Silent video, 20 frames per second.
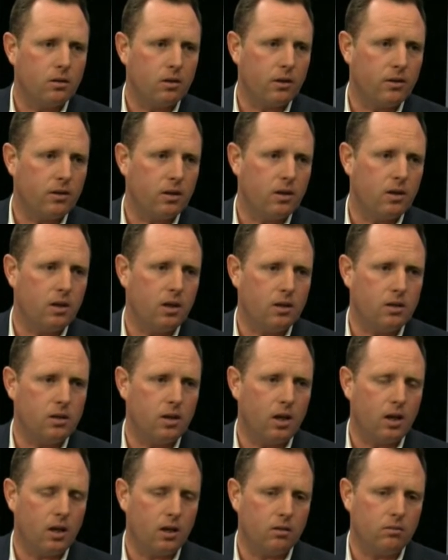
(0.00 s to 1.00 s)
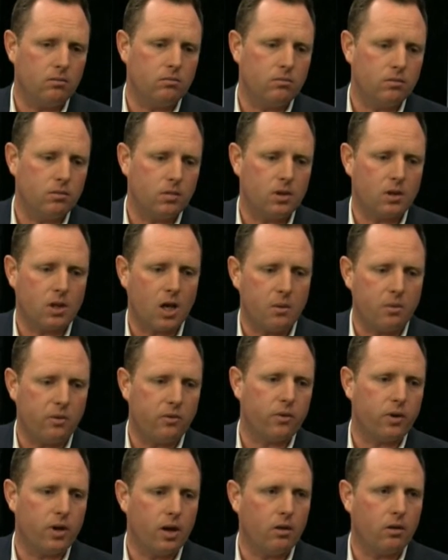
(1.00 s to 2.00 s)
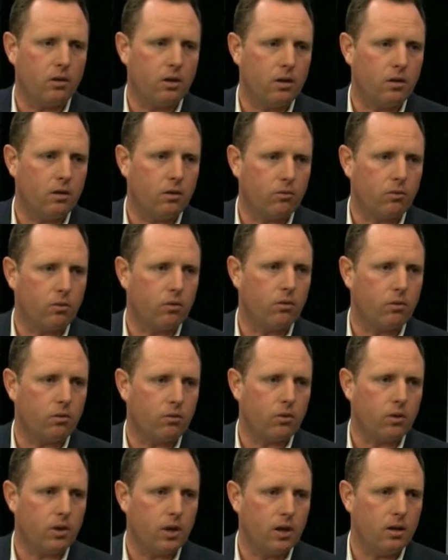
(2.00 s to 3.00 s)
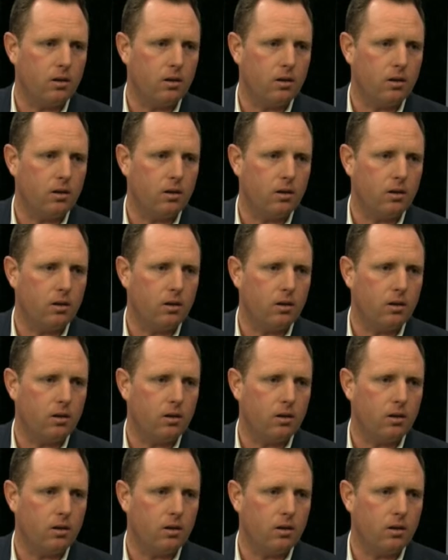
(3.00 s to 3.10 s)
I think kids escaping from reality through that.